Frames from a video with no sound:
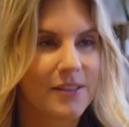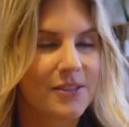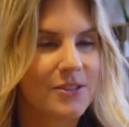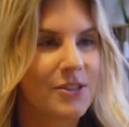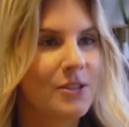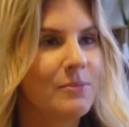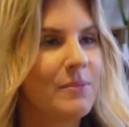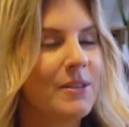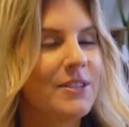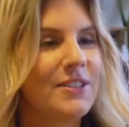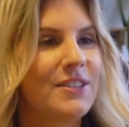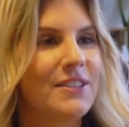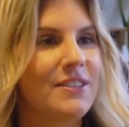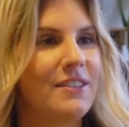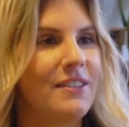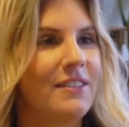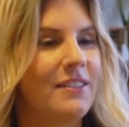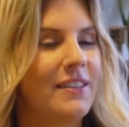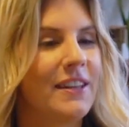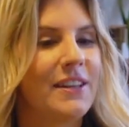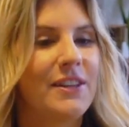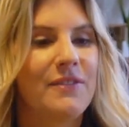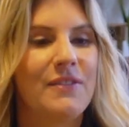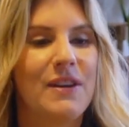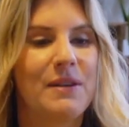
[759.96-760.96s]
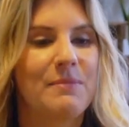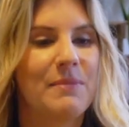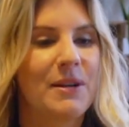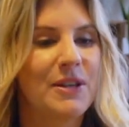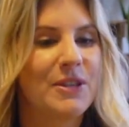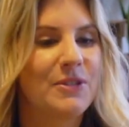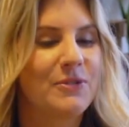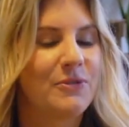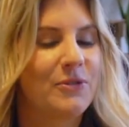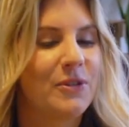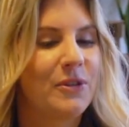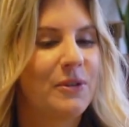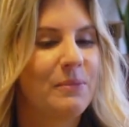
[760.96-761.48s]
So Majid, thank you very
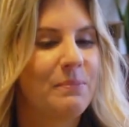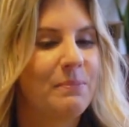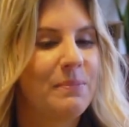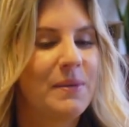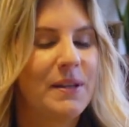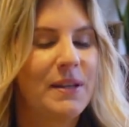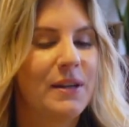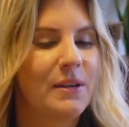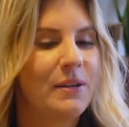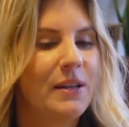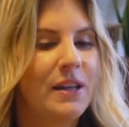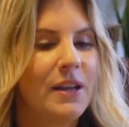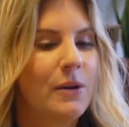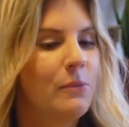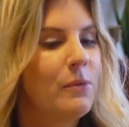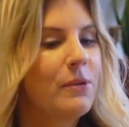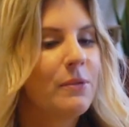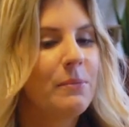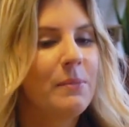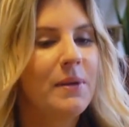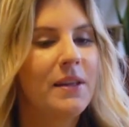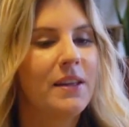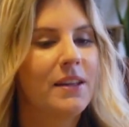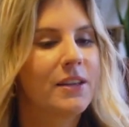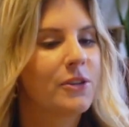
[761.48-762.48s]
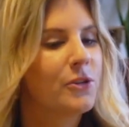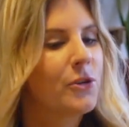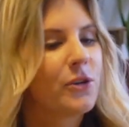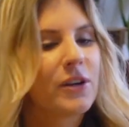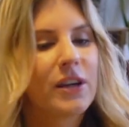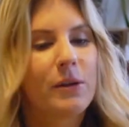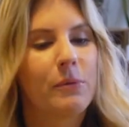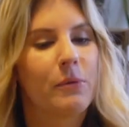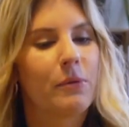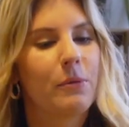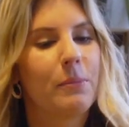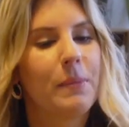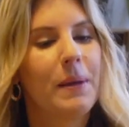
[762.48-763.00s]
much for being here with me and
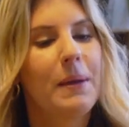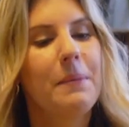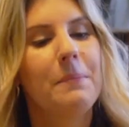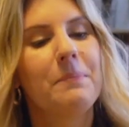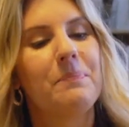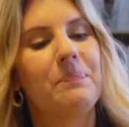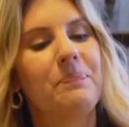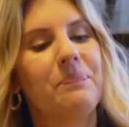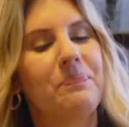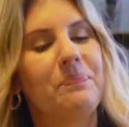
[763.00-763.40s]
cooking with me.